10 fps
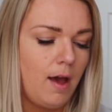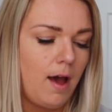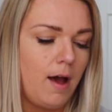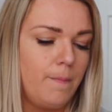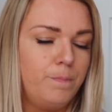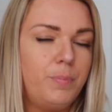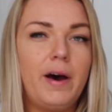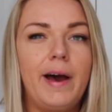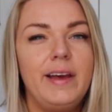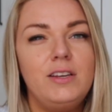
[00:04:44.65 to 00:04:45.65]

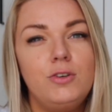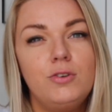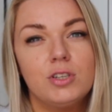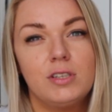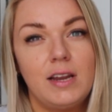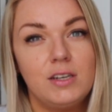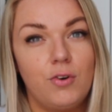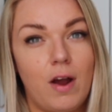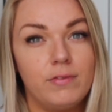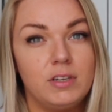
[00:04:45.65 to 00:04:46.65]
But I do just tend to
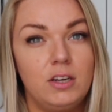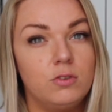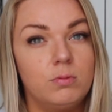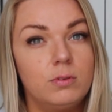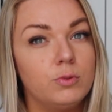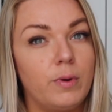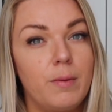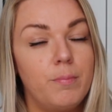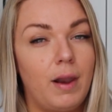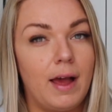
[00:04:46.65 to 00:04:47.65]
gravitate towards
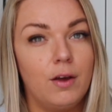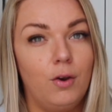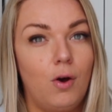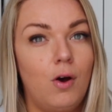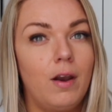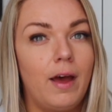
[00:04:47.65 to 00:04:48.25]
wearing black a lot.